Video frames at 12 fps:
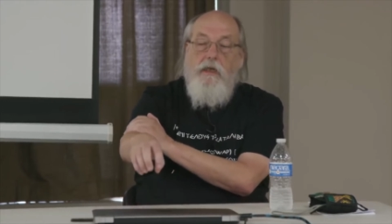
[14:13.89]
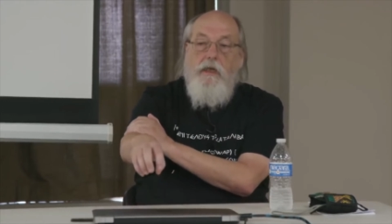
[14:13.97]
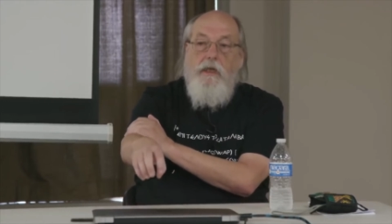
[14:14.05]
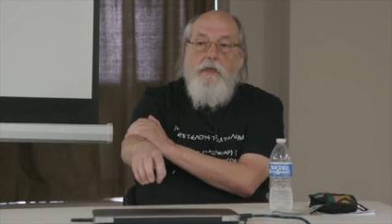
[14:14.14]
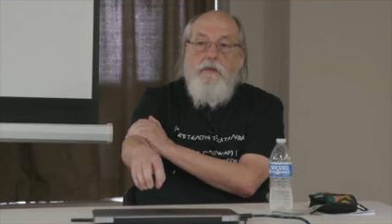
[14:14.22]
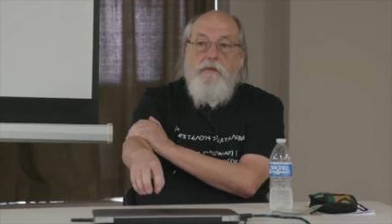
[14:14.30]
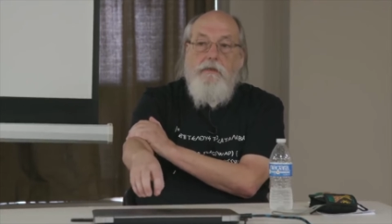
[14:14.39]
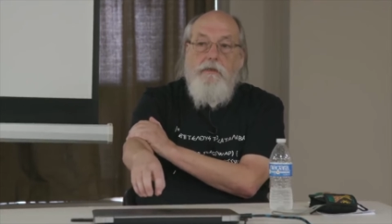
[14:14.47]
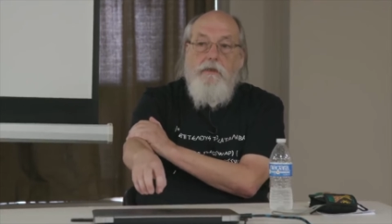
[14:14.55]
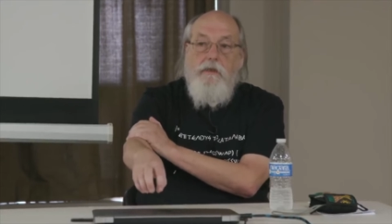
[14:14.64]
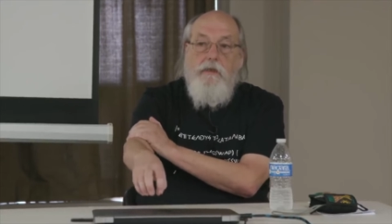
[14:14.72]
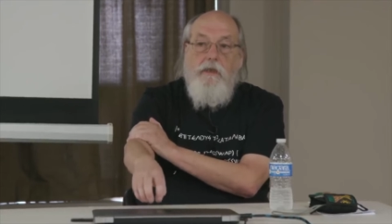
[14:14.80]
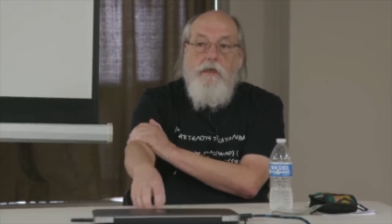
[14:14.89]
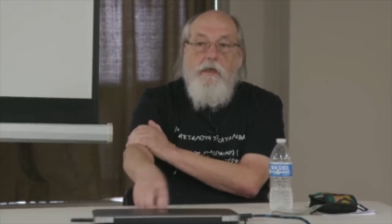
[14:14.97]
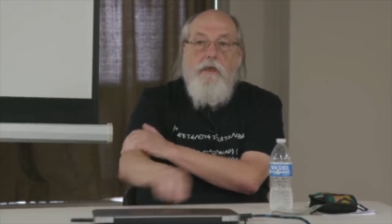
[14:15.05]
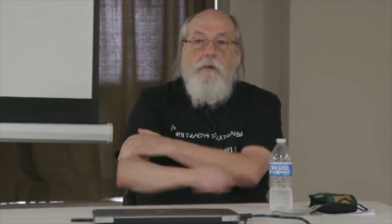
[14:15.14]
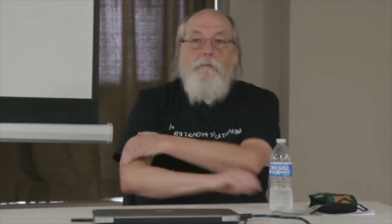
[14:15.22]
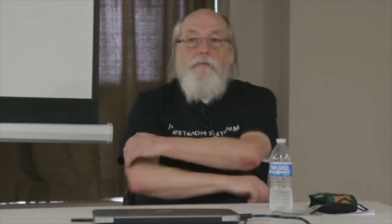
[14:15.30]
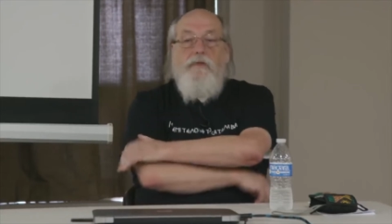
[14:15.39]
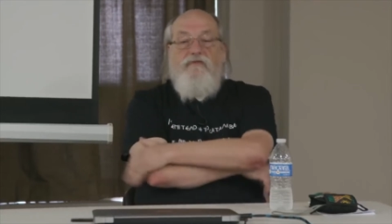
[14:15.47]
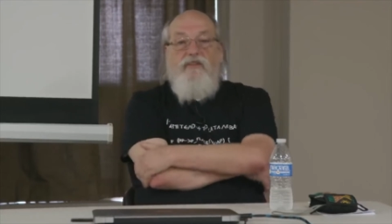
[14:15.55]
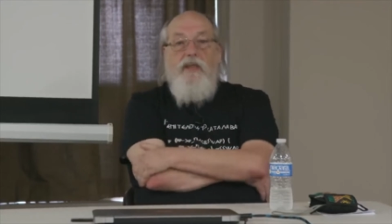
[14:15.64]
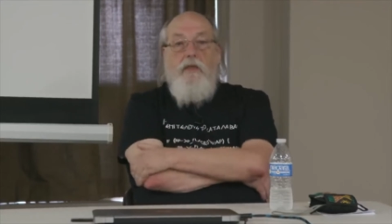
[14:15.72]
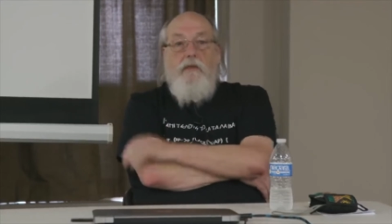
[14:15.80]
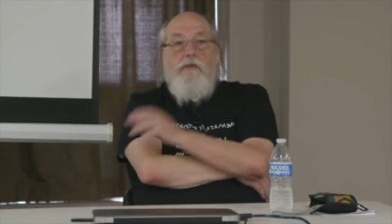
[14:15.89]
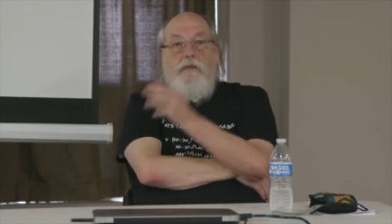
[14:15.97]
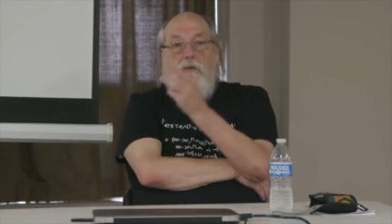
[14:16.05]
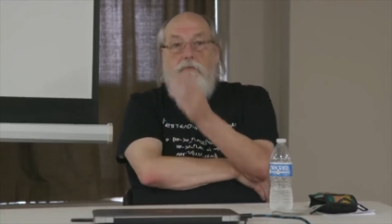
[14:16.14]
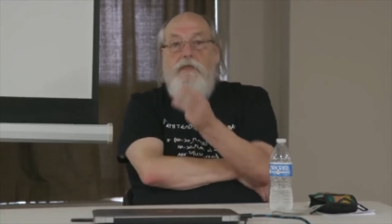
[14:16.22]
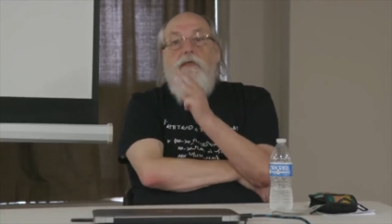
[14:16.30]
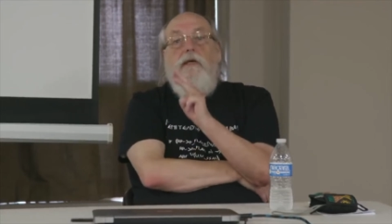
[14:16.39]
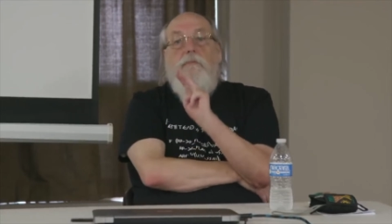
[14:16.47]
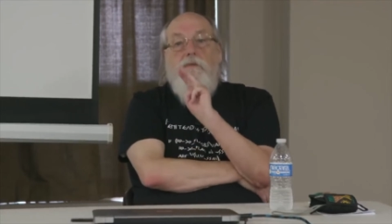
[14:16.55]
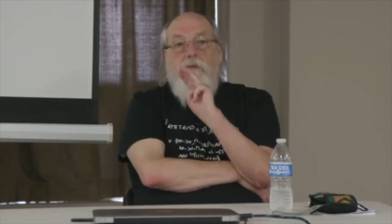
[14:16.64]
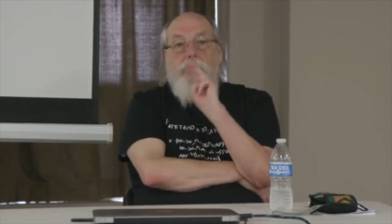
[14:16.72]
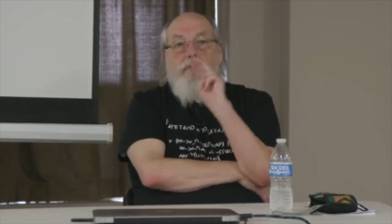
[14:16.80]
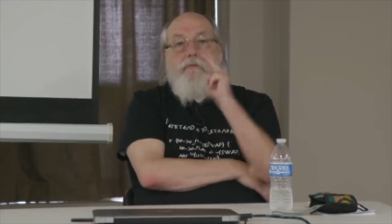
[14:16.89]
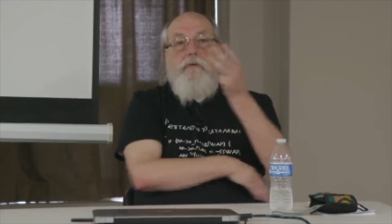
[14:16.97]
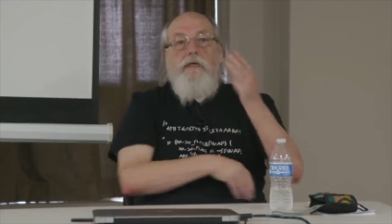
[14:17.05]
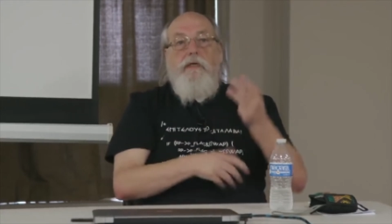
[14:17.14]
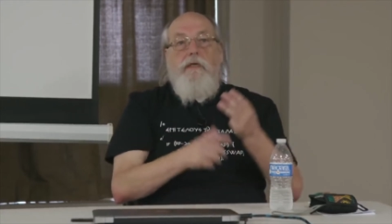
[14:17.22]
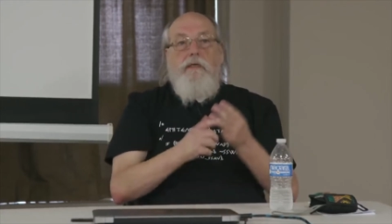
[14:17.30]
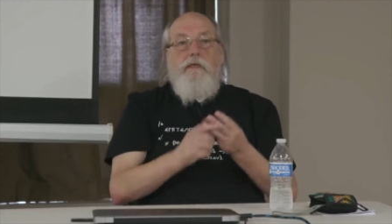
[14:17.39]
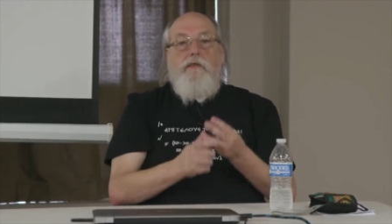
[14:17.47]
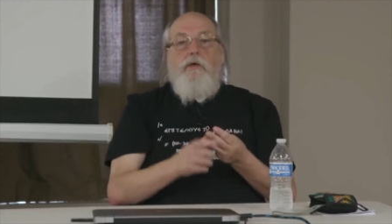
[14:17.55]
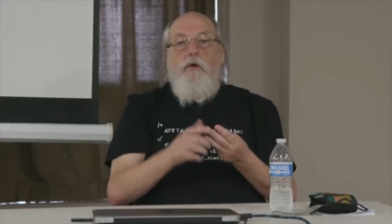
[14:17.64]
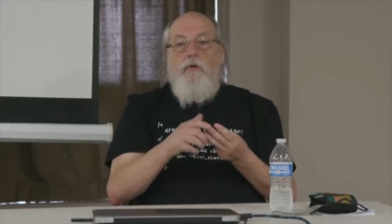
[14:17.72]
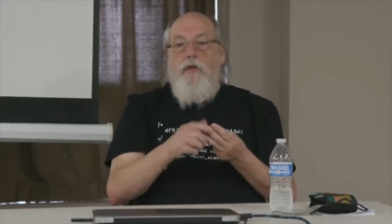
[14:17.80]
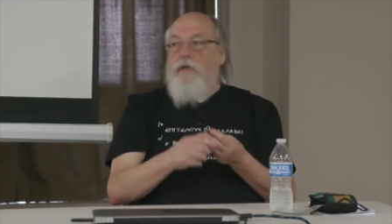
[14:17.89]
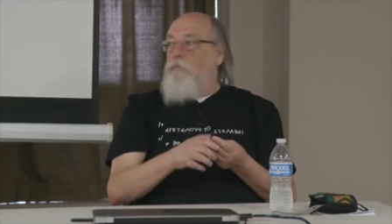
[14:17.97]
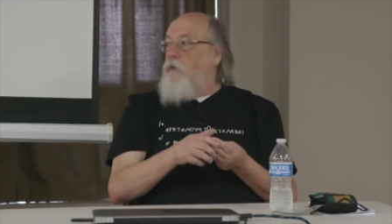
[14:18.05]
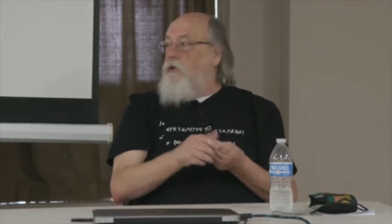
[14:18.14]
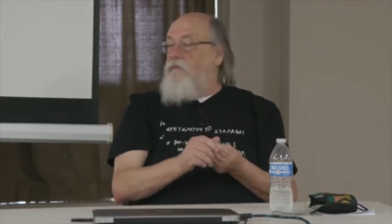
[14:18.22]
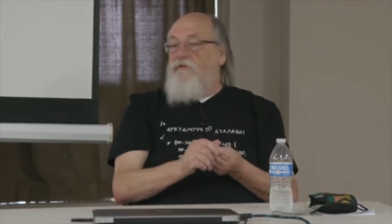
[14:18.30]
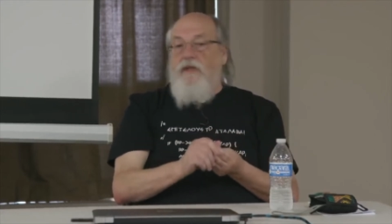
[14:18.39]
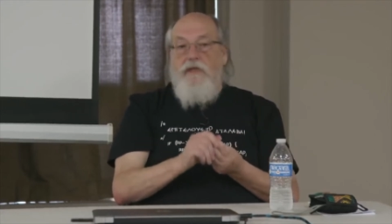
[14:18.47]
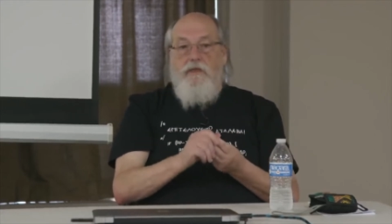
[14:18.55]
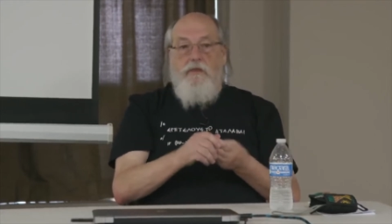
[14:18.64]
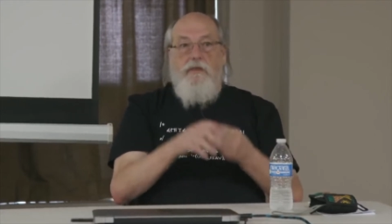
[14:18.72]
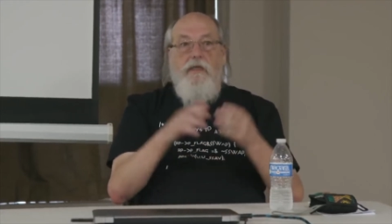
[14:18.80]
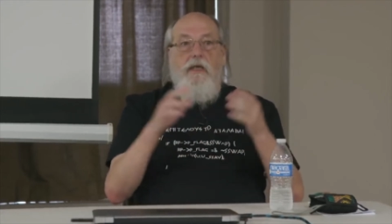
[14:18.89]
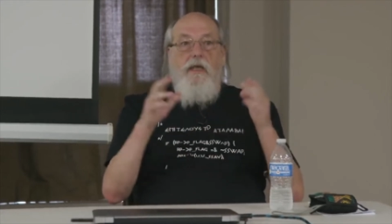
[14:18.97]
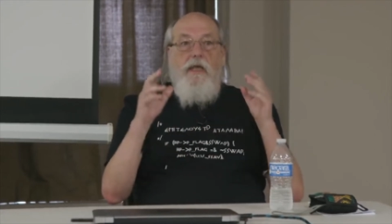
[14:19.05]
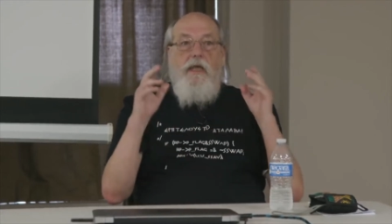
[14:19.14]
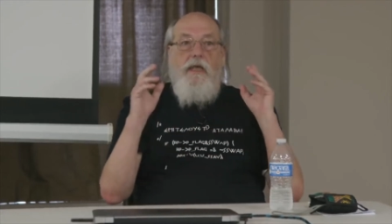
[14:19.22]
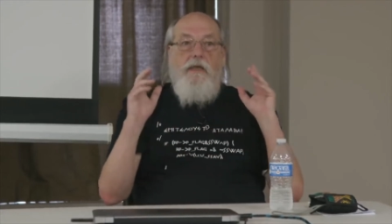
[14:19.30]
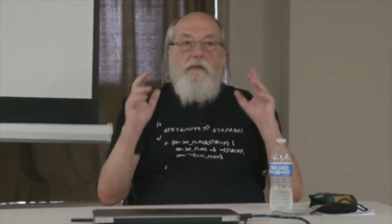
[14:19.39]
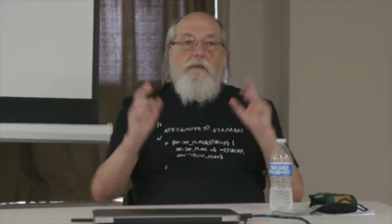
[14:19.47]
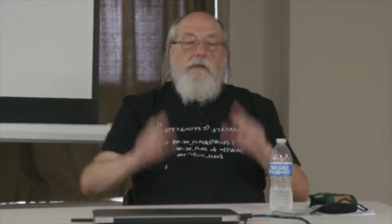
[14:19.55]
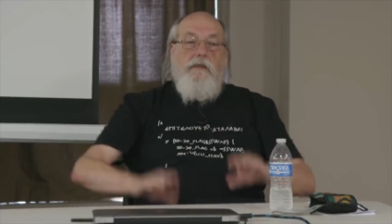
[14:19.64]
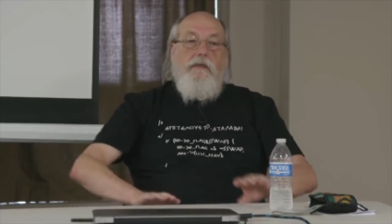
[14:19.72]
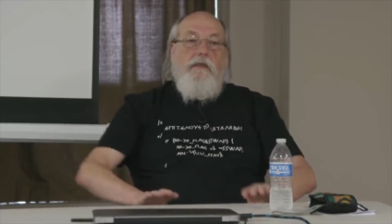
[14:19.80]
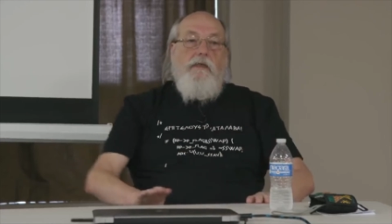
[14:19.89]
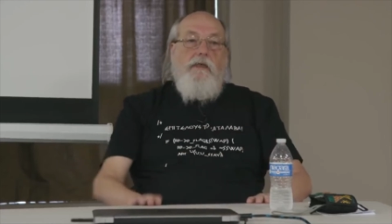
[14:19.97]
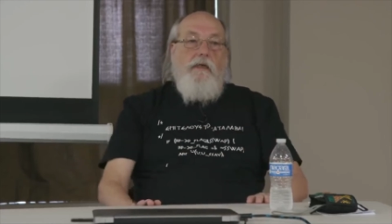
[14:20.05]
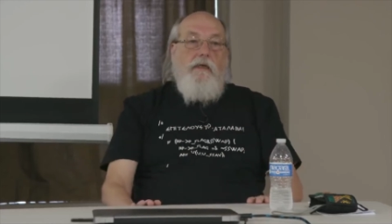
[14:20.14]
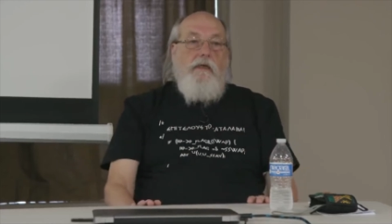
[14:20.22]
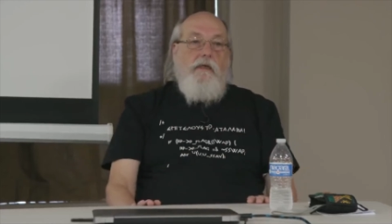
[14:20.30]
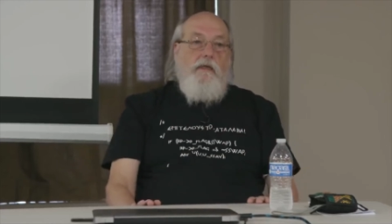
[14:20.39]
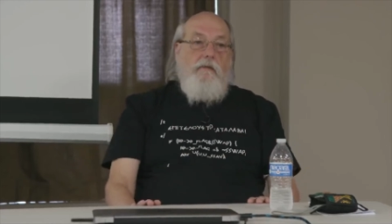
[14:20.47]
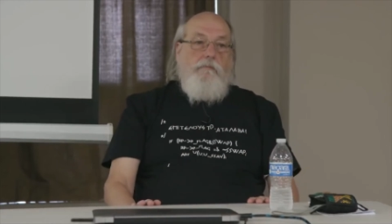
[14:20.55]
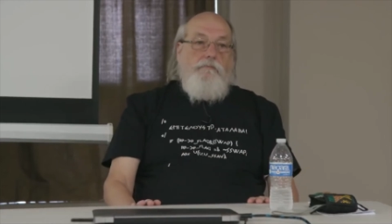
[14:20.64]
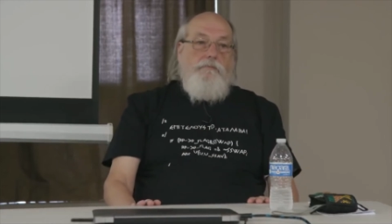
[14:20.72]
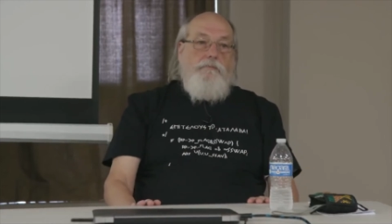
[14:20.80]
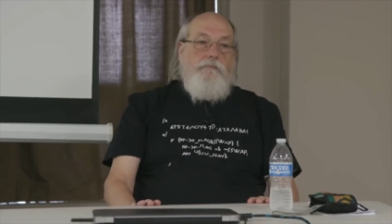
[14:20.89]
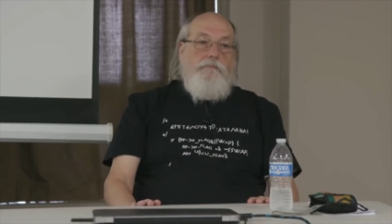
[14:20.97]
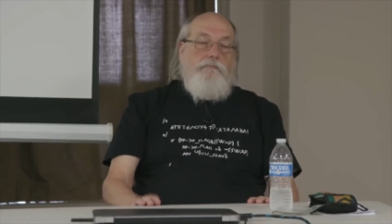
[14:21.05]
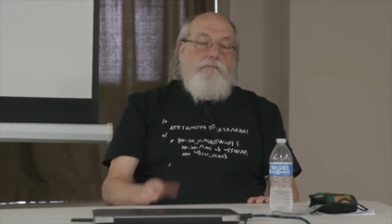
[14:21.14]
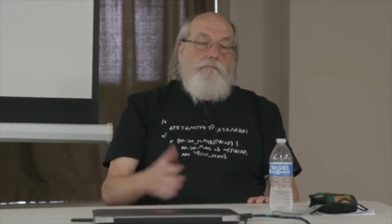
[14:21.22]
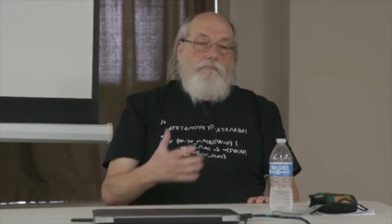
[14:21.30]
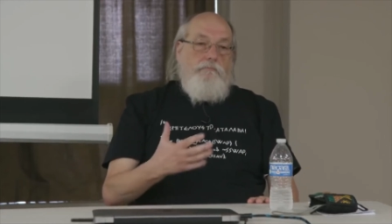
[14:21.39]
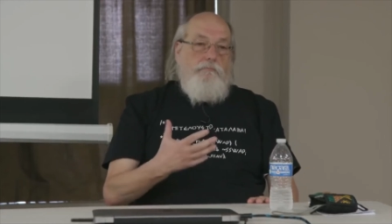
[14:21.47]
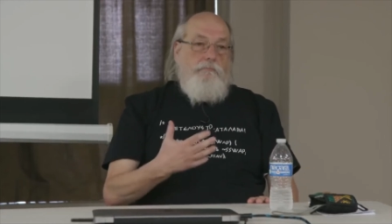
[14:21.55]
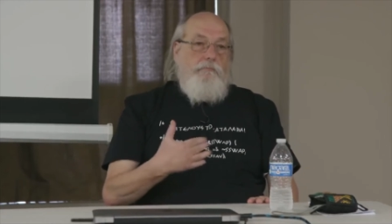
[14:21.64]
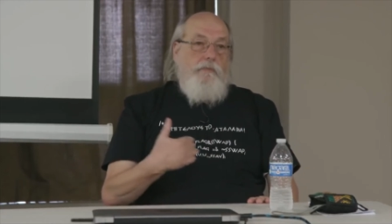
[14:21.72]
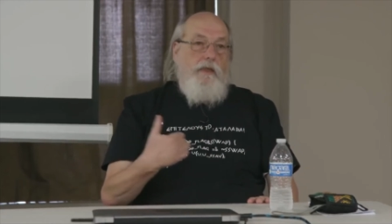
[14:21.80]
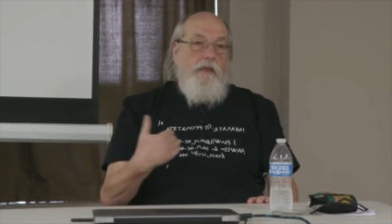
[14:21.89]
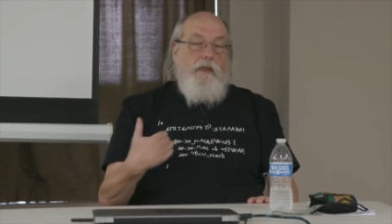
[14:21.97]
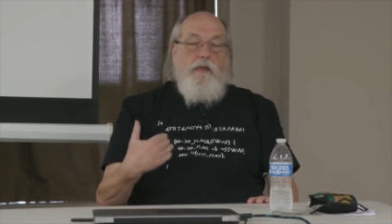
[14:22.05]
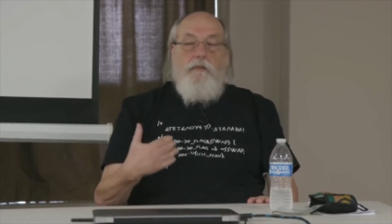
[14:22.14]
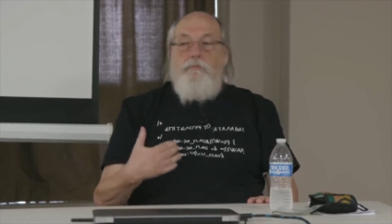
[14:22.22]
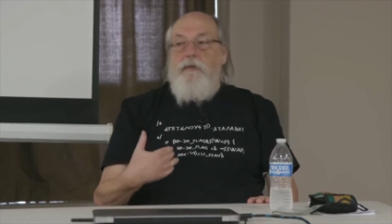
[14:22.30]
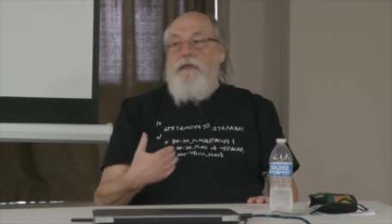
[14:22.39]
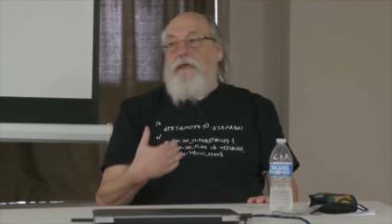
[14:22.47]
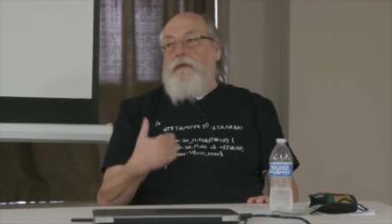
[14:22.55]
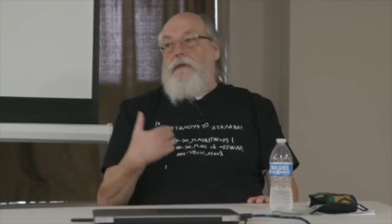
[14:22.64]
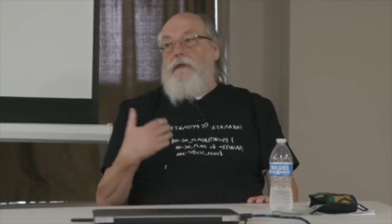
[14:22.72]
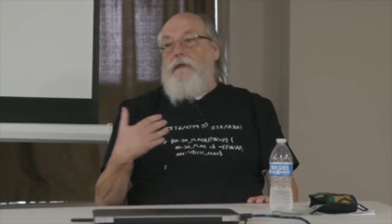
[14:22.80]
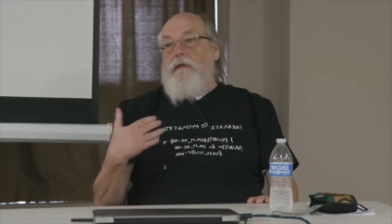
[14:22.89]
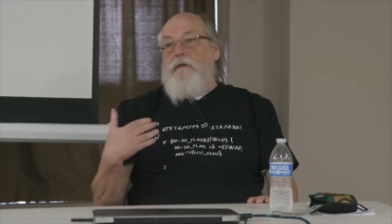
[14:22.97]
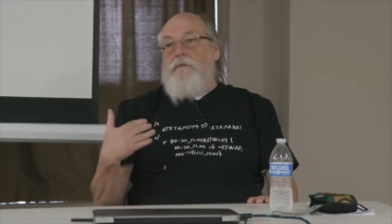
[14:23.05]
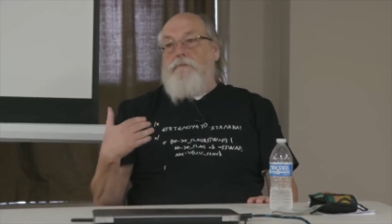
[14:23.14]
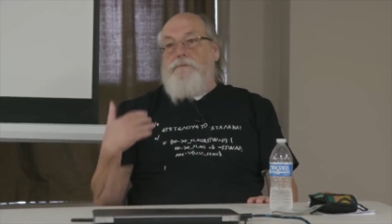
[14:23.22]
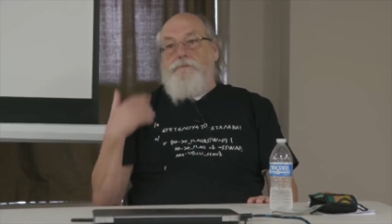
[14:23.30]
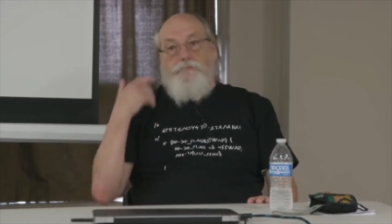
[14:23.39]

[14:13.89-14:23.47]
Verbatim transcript: and uh, failed three times, three total complete failures, and uh, uh, being um,